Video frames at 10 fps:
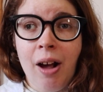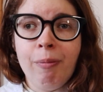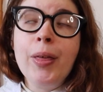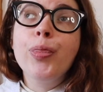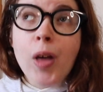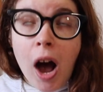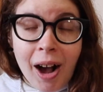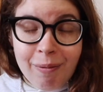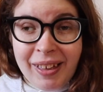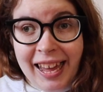We
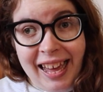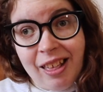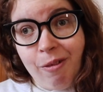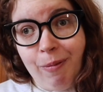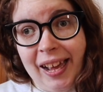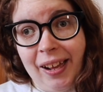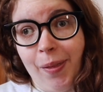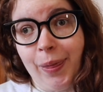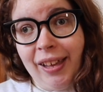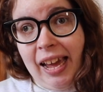thought we needed to
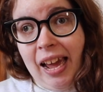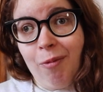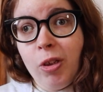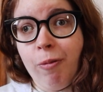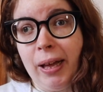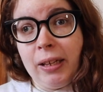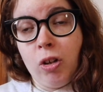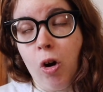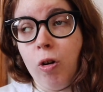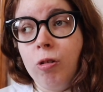win the game to
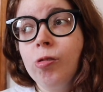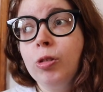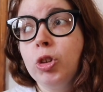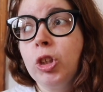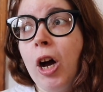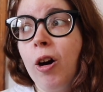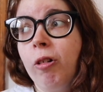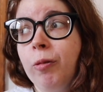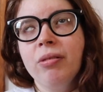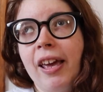win gold.
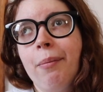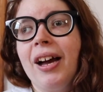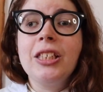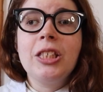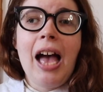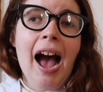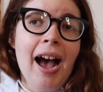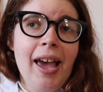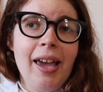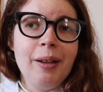So pretty much
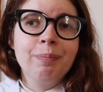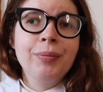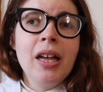I...